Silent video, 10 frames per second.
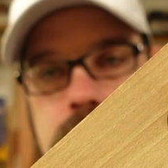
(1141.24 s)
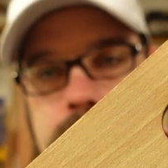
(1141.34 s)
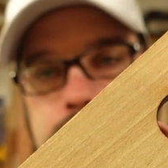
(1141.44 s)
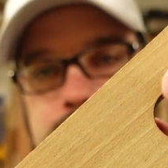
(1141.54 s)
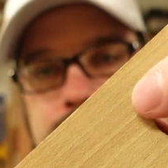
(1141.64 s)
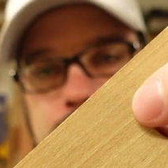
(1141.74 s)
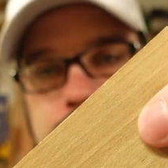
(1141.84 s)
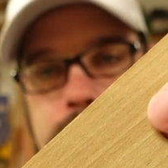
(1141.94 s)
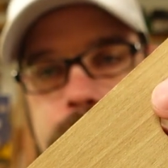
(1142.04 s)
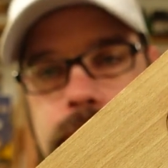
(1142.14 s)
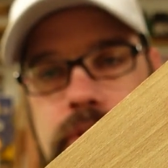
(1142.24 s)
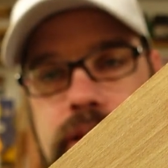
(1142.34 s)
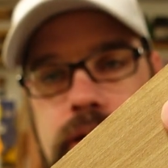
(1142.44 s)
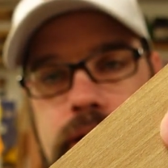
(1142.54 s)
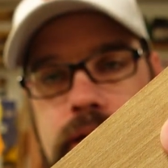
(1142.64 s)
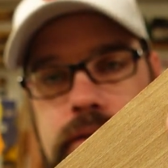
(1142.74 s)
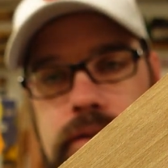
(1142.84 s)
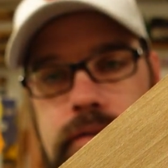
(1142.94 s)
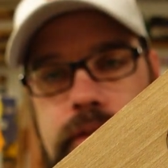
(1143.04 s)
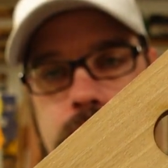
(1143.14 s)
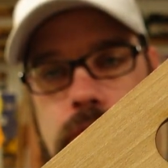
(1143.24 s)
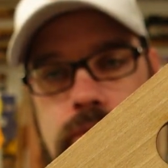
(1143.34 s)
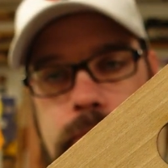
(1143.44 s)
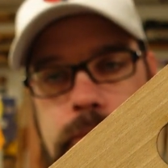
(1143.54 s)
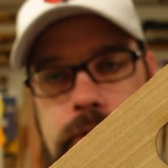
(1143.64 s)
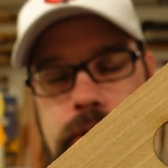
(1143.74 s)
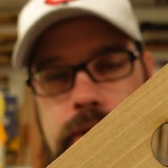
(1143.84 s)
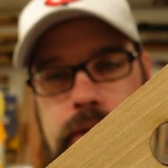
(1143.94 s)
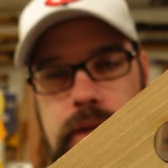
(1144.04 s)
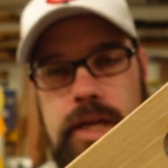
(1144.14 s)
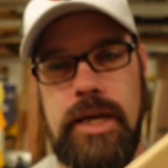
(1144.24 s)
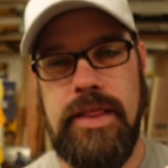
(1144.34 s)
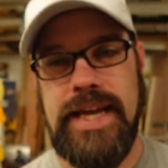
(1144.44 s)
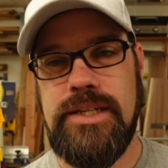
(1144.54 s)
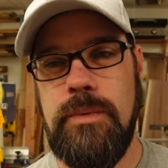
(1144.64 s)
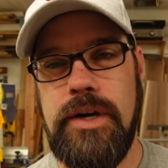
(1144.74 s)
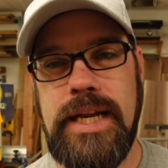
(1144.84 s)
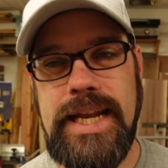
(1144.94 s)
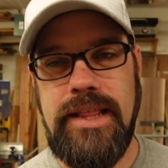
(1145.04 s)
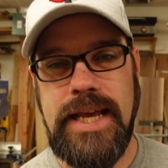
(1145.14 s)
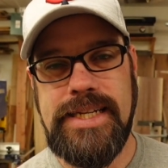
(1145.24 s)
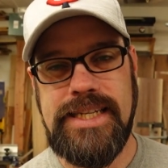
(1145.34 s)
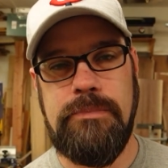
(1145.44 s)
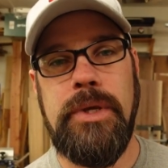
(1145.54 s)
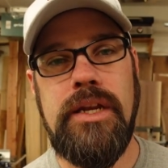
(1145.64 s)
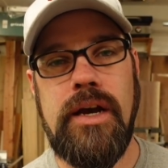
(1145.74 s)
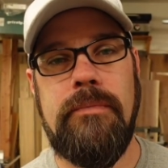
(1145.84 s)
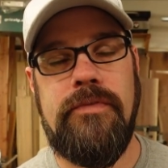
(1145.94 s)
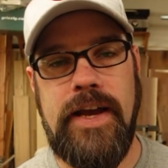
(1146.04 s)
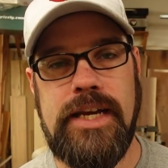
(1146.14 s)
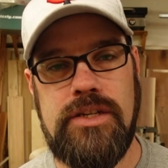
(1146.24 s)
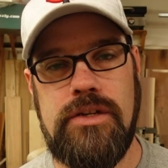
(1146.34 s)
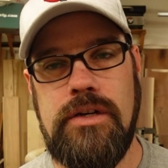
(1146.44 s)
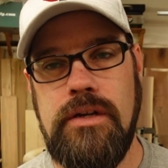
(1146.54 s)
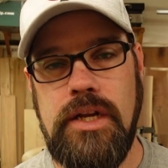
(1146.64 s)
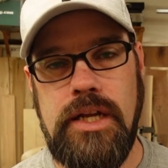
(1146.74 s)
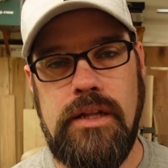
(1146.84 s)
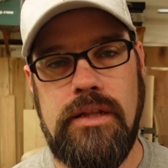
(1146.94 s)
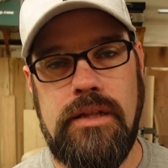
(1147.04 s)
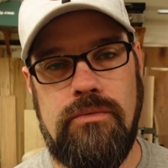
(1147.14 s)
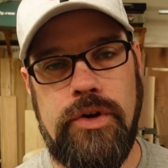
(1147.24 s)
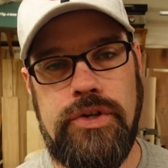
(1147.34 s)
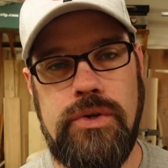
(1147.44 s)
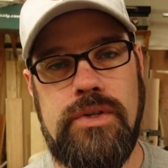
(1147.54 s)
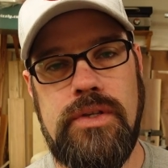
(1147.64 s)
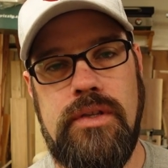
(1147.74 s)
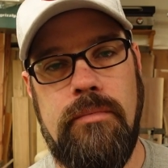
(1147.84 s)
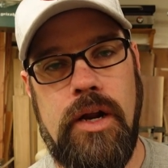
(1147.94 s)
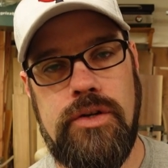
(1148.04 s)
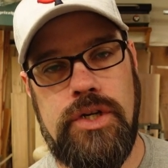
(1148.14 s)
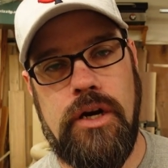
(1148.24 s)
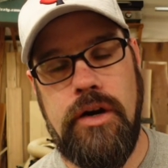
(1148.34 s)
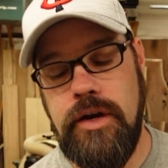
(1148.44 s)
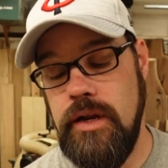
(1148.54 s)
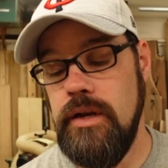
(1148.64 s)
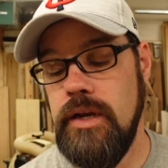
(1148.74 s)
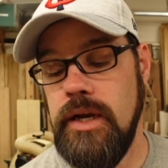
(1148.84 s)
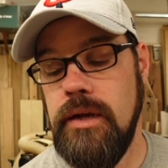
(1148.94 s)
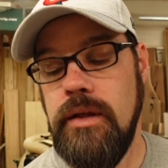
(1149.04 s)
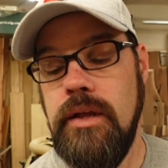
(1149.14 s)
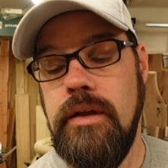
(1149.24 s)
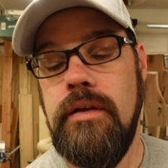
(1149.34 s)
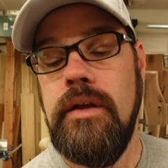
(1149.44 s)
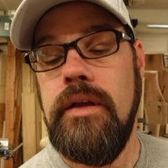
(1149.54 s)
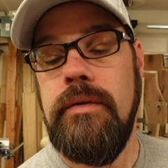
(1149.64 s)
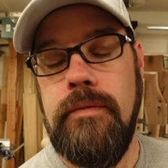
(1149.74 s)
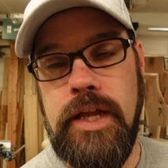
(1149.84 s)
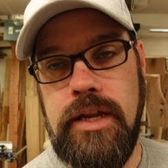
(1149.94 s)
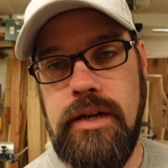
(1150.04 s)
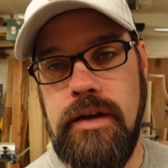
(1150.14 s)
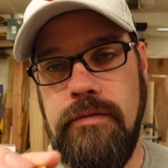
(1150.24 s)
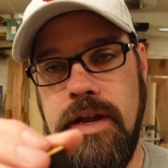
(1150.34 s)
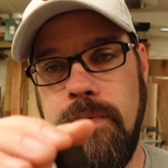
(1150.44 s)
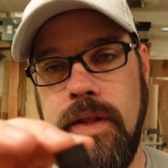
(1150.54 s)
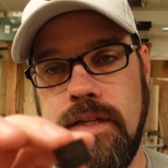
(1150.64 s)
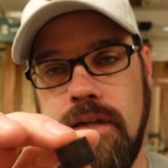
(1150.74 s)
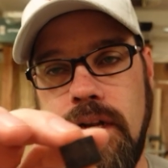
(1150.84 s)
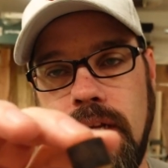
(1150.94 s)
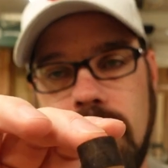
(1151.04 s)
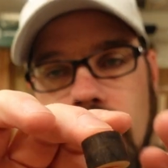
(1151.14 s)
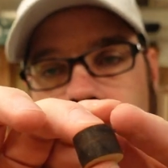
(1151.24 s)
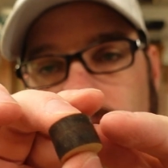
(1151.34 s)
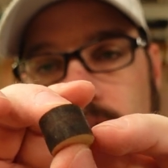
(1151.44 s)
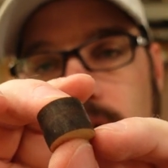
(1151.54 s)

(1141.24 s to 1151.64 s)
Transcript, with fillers: a little hint of that overburn. Uh, that's where getting that speed up faster reduces the amount of charring and uh, and uh, vapor that's going to get stuck on